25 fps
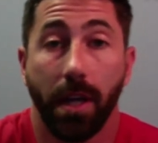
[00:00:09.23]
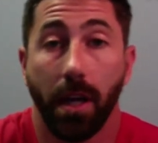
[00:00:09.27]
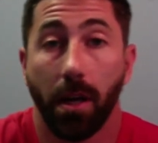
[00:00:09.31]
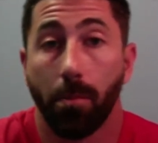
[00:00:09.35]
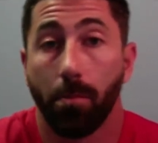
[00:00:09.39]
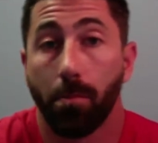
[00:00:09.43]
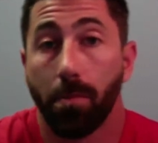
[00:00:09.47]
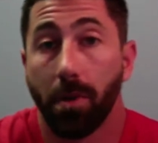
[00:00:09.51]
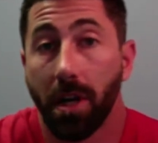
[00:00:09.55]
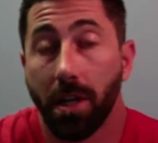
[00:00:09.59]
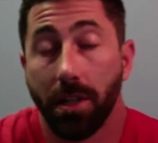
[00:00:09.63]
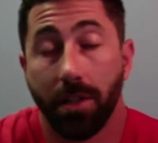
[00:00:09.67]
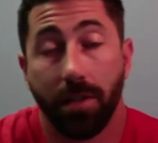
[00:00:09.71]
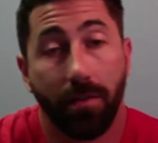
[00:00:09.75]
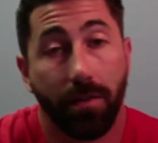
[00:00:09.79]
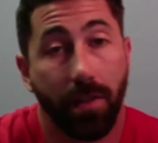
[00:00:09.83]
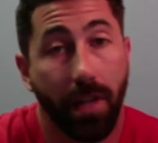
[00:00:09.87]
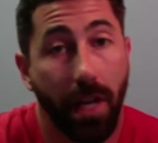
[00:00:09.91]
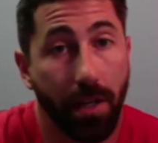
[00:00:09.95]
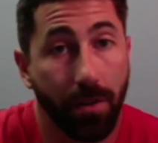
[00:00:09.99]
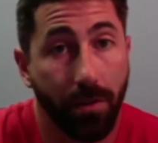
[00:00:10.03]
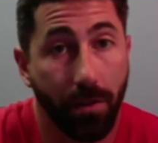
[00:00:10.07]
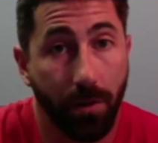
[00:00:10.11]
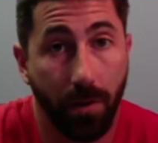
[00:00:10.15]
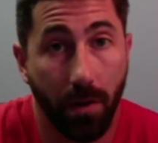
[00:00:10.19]
Had a bunch of
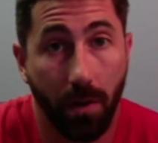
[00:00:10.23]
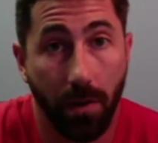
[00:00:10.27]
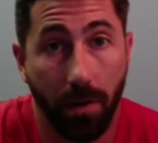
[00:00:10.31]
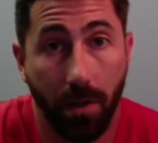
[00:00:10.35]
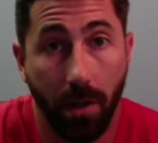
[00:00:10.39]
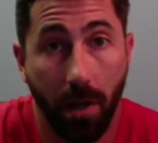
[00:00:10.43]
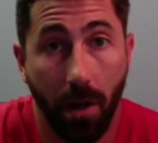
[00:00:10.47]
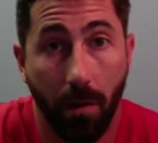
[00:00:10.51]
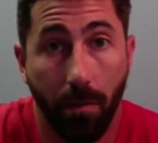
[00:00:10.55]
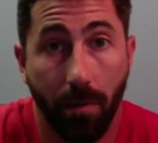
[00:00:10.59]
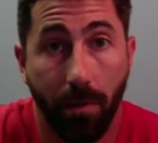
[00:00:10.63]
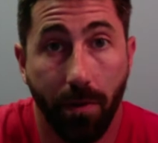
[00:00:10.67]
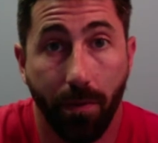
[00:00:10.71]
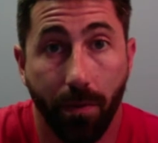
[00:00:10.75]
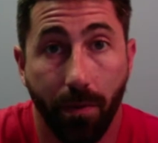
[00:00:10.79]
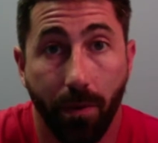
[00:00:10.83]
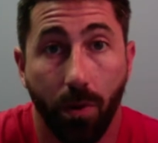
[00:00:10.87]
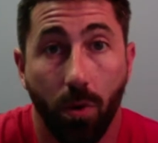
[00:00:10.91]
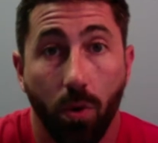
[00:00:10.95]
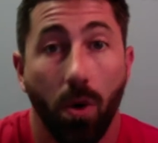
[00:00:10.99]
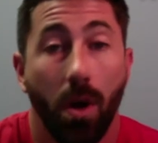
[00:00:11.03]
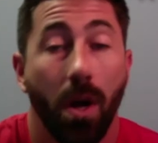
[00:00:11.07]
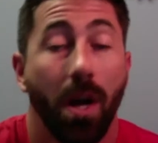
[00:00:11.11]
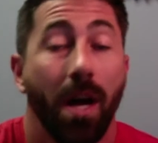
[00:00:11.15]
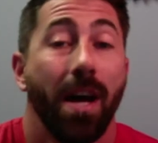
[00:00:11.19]
test results come
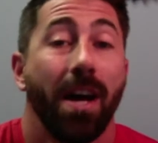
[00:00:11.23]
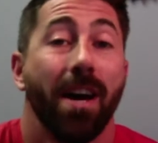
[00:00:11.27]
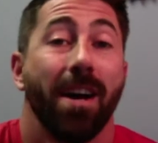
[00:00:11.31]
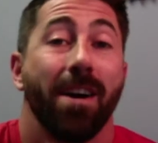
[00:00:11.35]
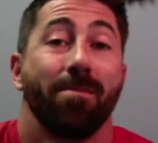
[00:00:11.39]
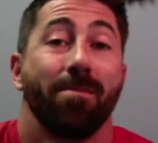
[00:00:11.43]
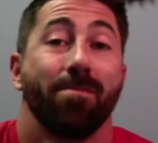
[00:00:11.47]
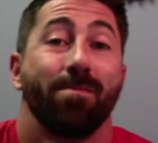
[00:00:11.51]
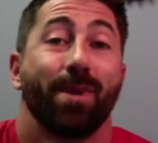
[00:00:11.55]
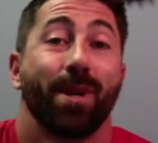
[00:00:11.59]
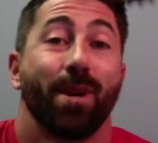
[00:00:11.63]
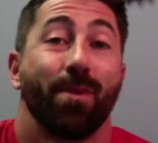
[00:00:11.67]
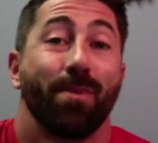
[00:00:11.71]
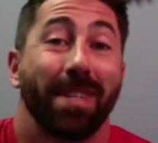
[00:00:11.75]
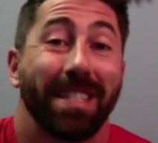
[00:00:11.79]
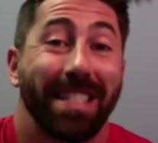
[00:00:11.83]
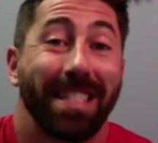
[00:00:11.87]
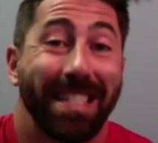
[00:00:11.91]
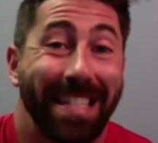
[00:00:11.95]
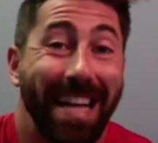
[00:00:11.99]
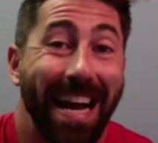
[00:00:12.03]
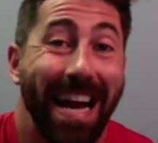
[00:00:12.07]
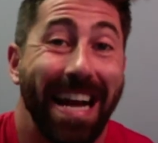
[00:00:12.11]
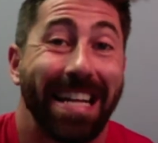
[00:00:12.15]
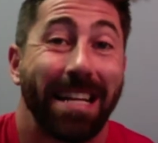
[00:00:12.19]
through, but I'm
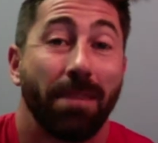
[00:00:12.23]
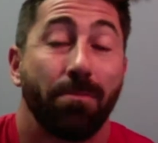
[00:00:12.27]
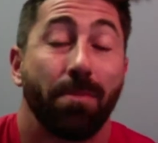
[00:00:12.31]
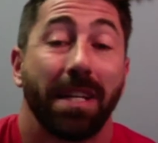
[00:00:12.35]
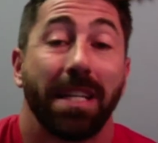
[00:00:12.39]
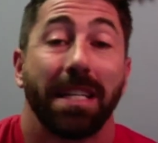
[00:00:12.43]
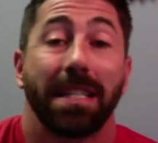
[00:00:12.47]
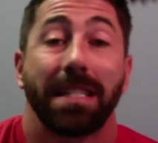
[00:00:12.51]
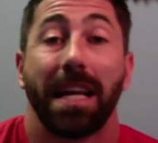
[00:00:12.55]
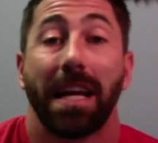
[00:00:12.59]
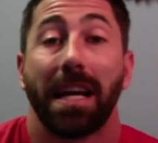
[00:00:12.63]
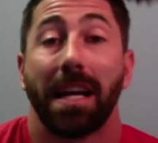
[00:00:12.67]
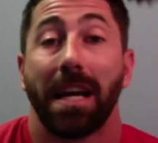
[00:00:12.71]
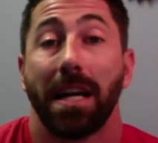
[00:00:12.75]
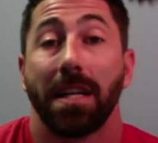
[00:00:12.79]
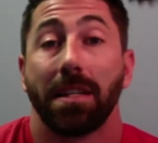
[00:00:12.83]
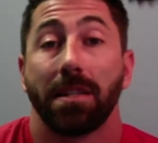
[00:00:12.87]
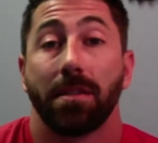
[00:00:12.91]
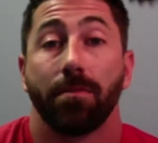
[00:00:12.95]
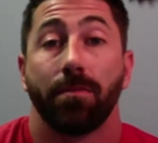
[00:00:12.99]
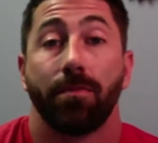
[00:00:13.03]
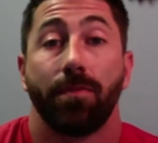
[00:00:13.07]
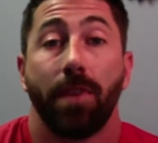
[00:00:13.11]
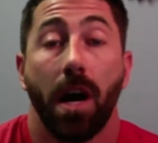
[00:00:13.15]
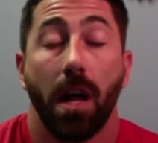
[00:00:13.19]
excited because I got
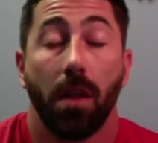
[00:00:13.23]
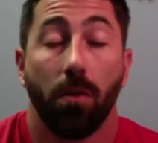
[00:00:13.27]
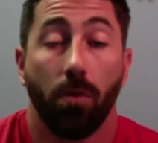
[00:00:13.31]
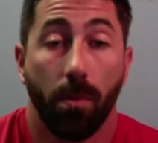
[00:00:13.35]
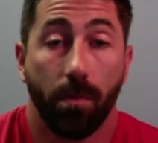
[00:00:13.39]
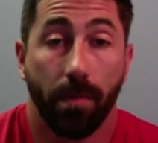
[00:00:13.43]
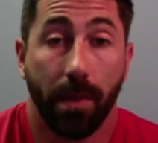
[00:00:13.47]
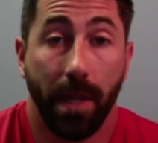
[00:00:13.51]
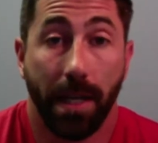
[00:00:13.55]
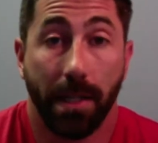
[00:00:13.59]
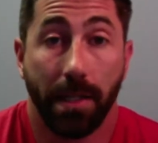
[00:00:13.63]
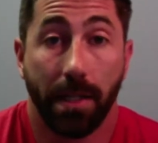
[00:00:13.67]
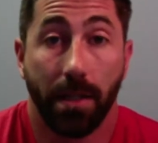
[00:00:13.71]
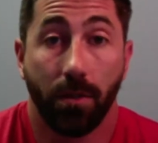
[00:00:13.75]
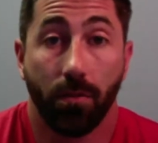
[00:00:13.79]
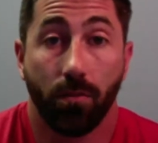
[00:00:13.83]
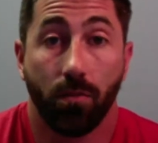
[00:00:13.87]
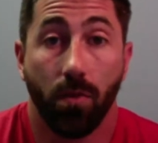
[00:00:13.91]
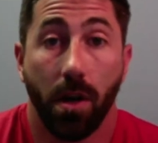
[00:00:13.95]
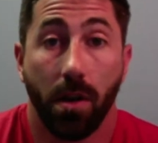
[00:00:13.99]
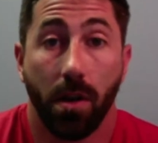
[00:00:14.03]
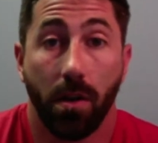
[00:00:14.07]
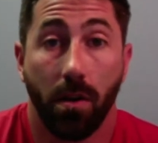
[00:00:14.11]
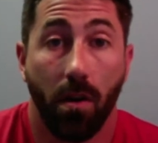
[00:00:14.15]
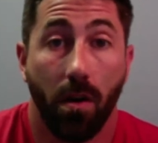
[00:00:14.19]
some follow up testing
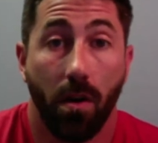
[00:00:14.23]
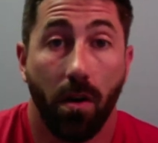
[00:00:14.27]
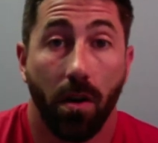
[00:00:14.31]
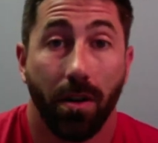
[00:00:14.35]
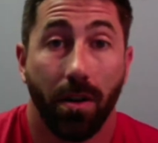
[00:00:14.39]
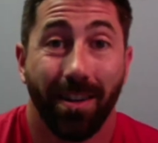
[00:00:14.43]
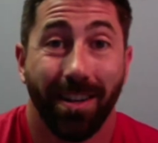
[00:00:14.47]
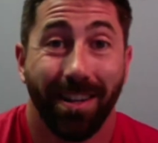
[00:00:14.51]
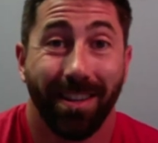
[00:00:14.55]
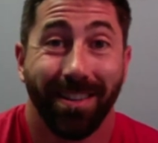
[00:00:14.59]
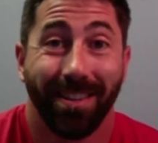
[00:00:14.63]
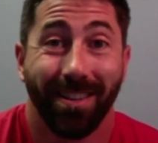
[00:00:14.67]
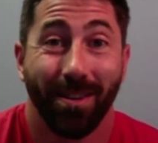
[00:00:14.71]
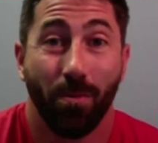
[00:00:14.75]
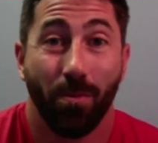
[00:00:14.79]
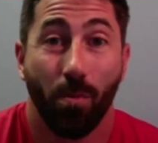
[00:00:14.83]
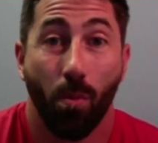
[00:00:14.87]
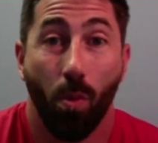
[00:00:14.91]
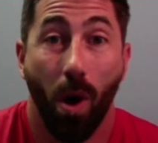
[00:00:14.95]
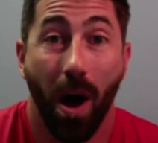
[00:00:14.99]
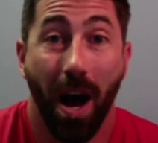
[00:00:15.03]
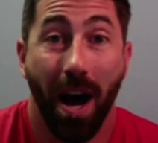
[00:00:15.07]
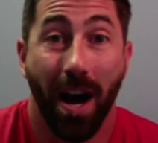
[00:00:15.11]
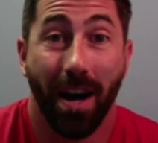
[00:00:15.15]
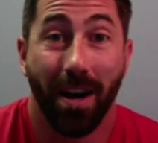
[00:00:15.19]
run on
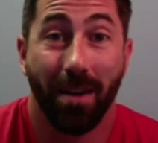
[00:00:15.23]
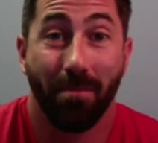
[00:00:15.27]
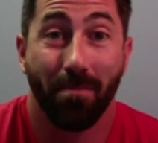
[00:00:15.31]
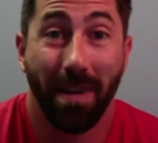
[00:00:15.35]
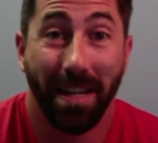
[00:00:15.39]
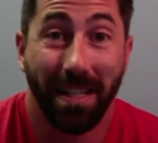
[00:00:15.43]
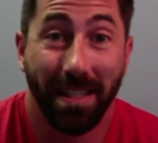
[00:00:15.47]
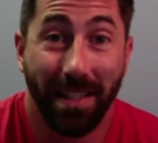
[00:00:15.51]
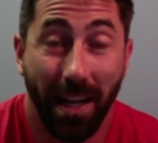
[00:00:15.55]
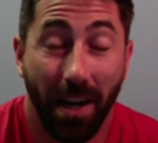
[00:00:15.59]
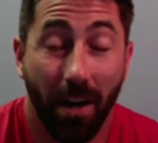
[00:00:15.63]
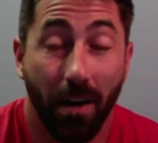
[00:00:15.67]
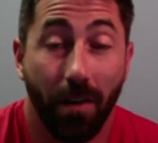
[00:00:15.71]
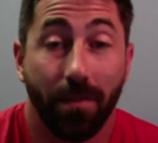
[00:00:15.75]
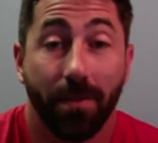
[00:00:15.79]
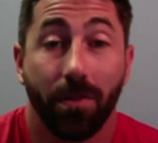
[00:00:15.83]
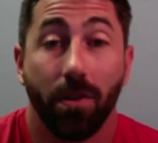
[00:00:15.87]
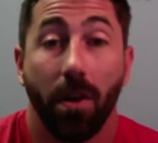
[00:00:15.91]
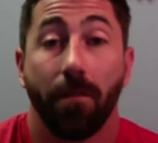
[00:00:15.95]
why myself.